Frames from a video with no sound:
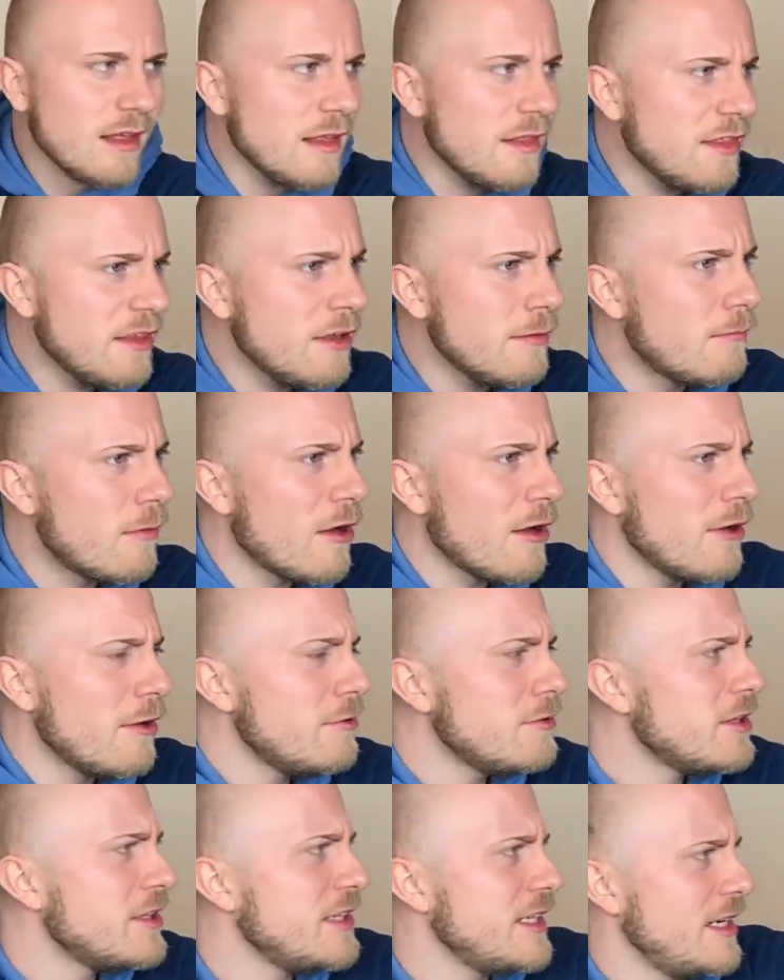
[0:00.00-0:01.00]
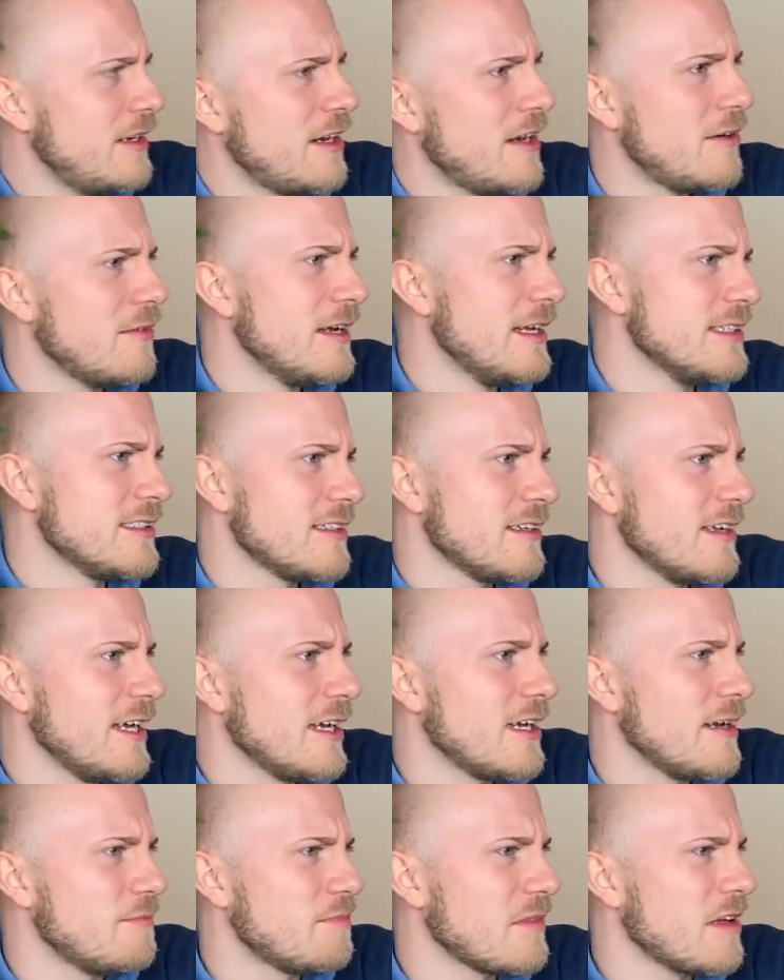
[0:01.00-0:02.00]
The Amaro Nonino is like,
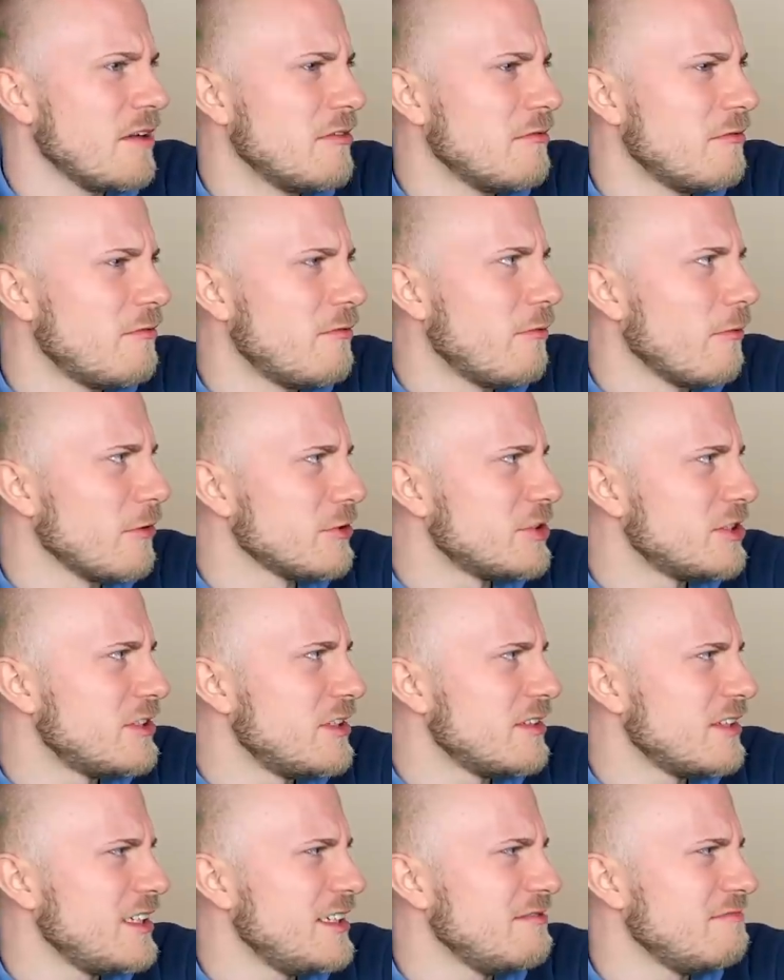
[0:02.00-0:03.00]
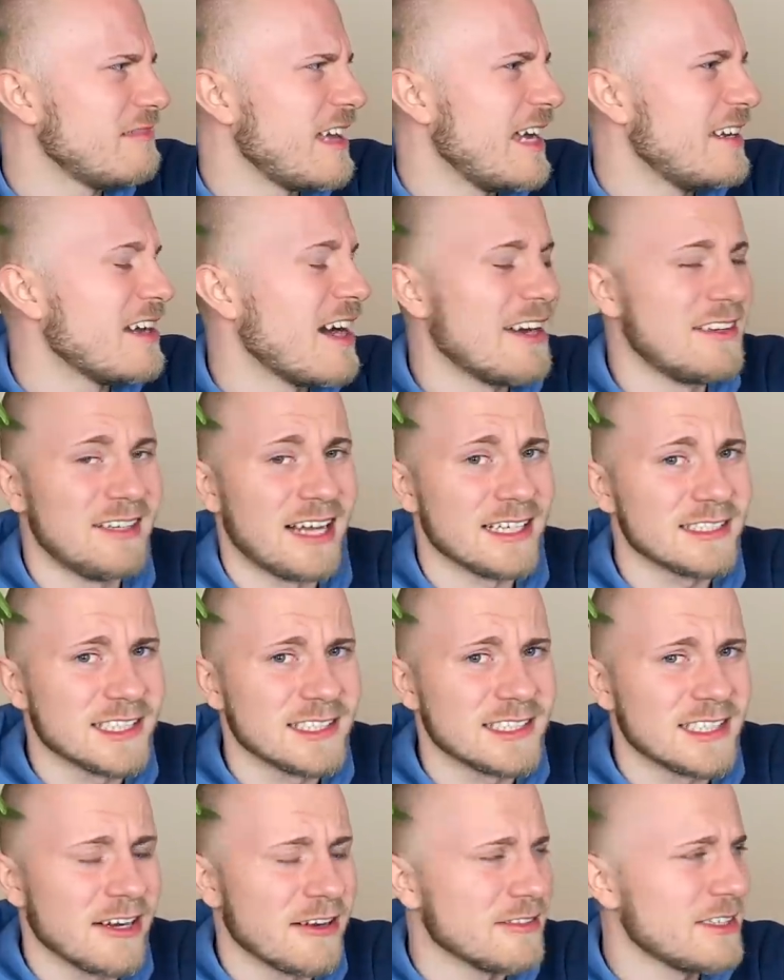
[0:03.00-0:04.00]
unfortunately and
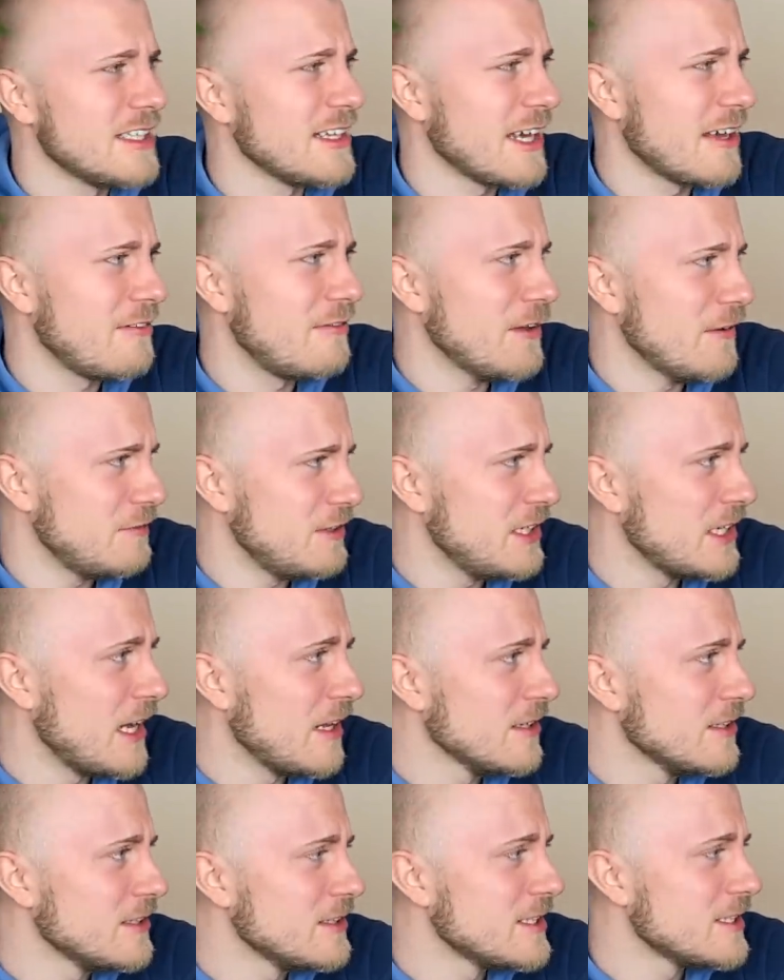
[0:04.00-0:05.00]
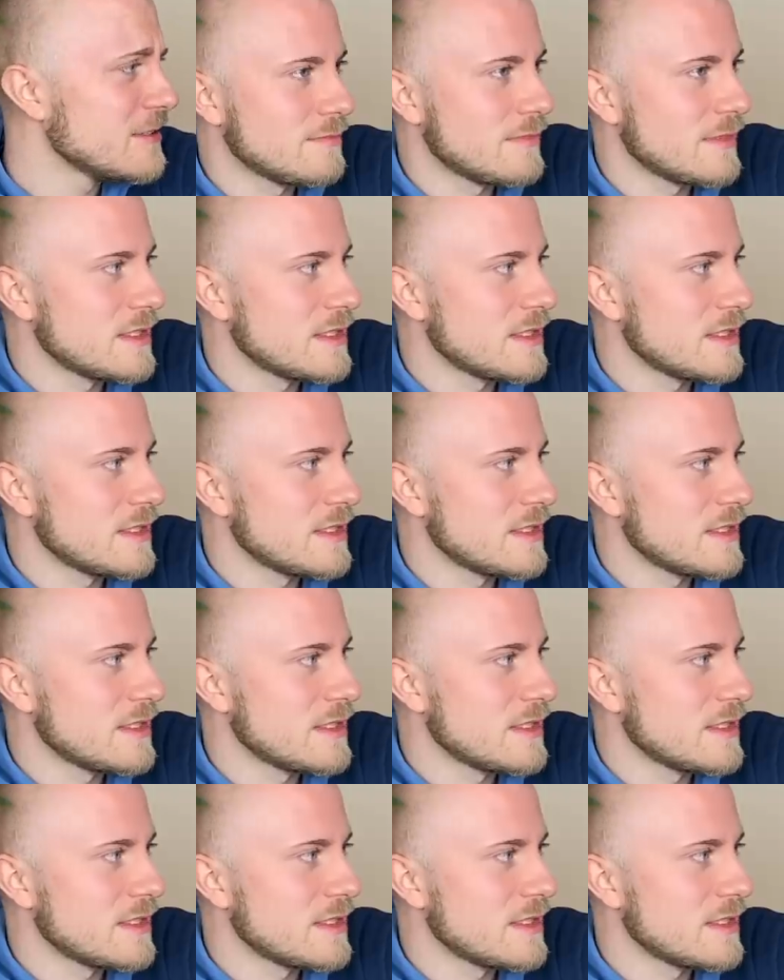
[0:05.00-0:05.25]
unnecessarily, like fifty dollars.